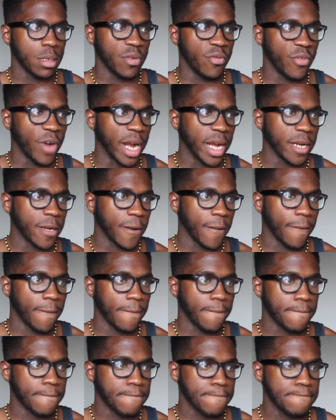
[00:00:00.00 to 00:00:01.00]
right.
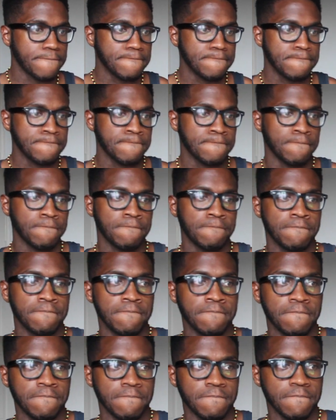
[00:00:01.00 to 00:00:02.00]
Max.
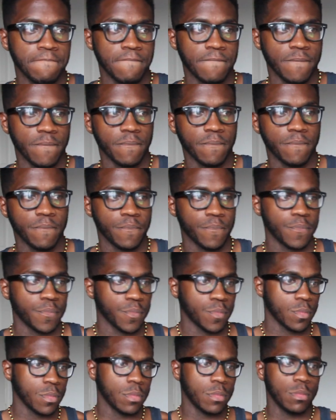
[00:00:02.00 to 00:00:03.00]
Fresh start.
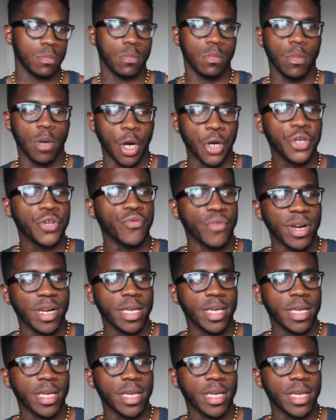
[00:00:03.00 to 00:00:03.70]
Are you